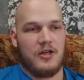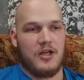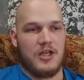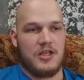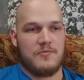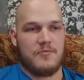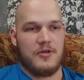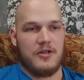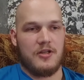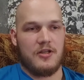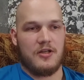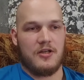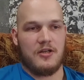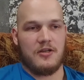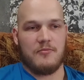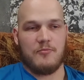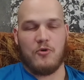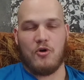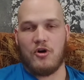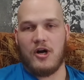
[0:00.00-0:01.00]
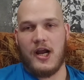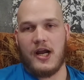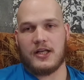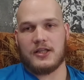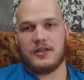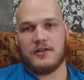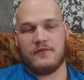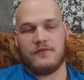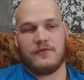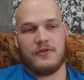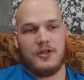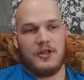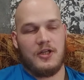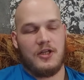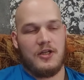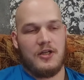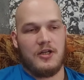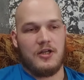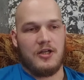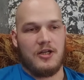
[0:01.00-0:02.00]
he's been uh, more active,
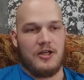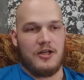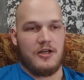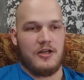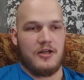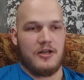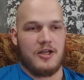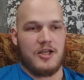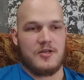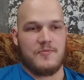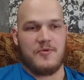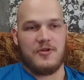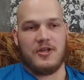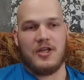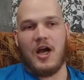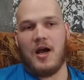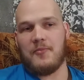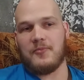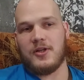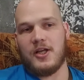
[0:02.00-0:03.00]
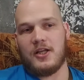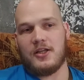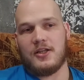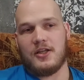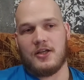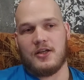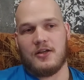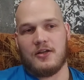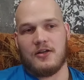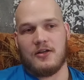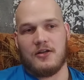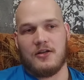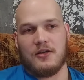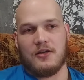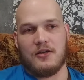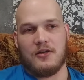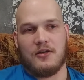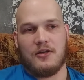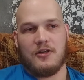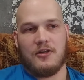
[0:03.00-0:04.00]
uh, he's been dominating
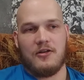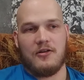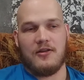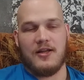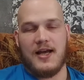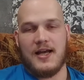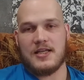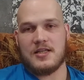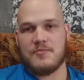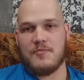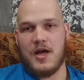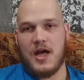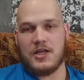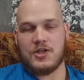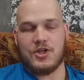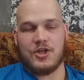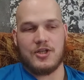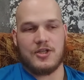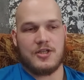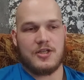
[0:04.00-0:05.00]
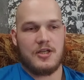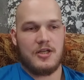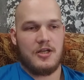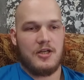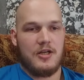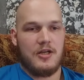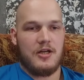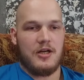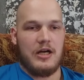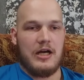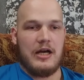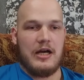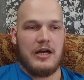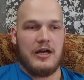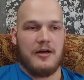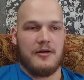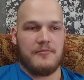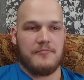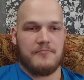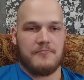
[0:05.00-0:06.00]
uh, last matches.
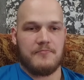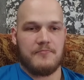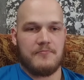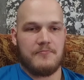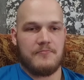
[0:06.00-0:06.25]
Uh,